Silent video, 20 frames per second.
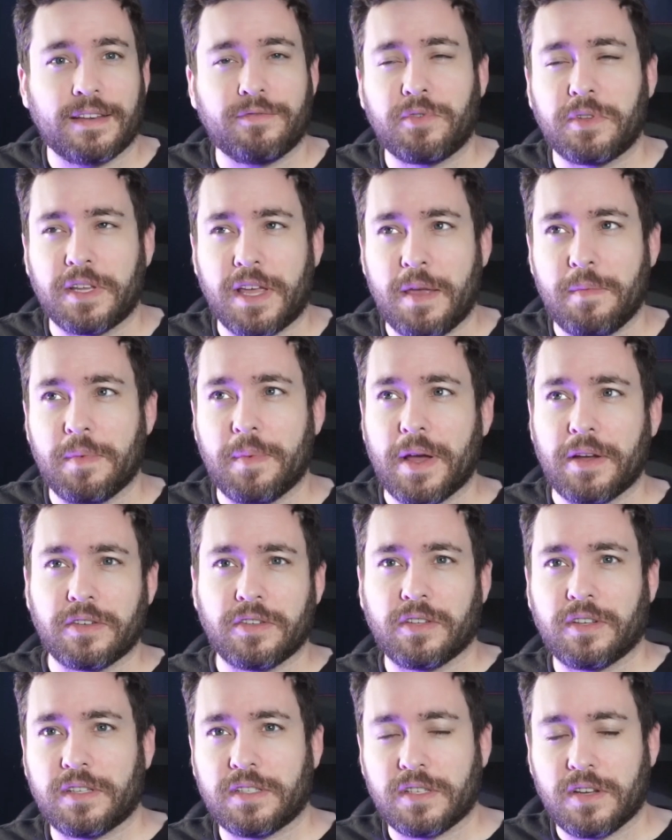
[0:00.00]
really came about
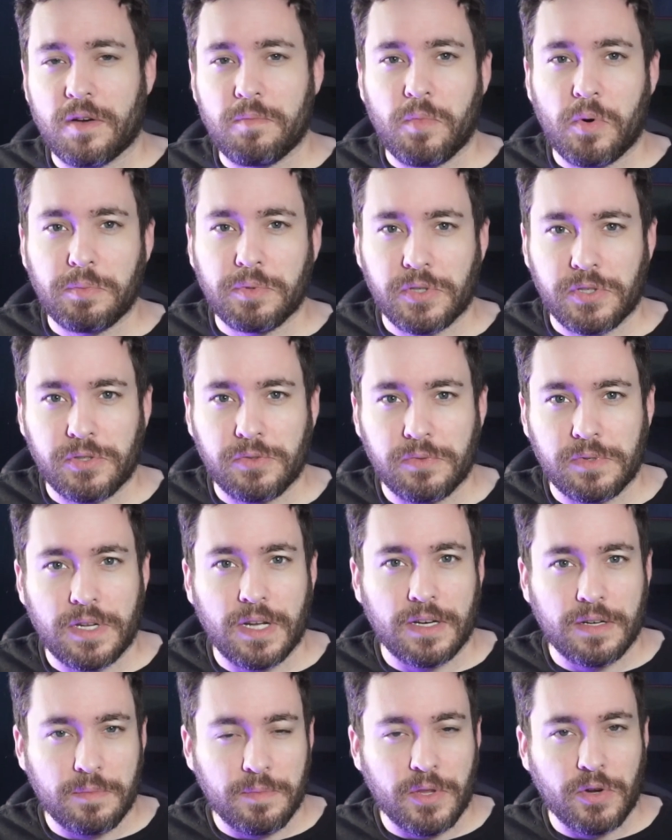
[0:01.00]
until I saw Mobile Suit
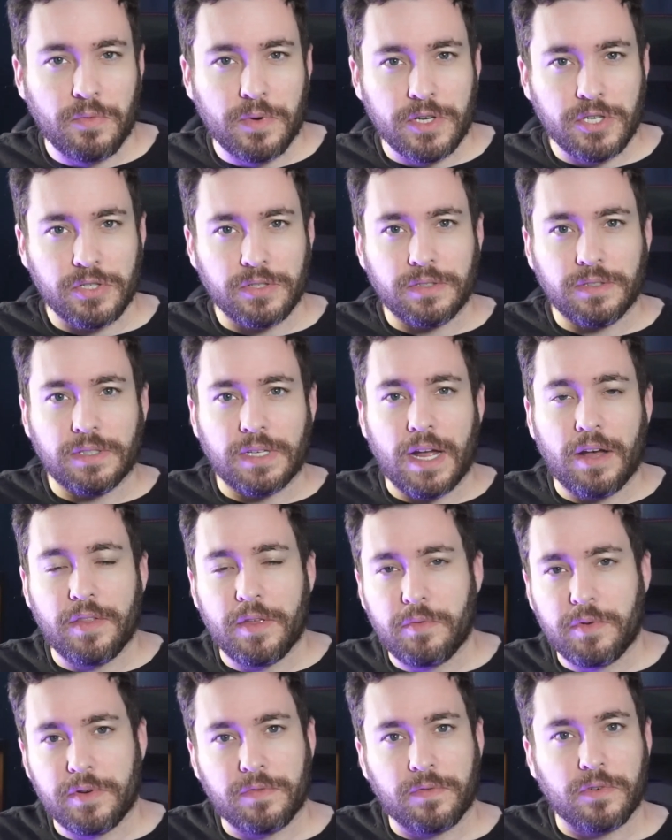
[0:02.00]
Gundam, the original, and how they
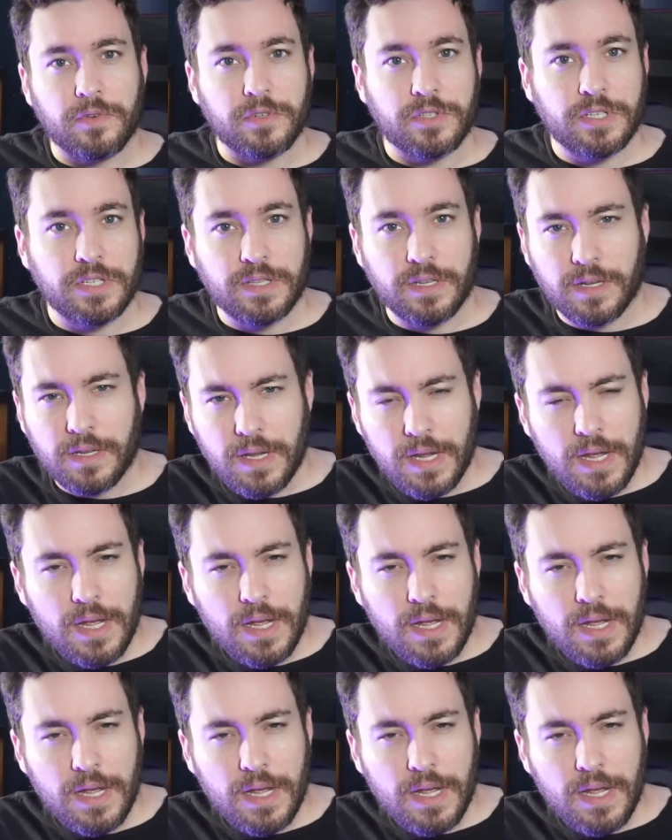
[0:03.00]
referred to the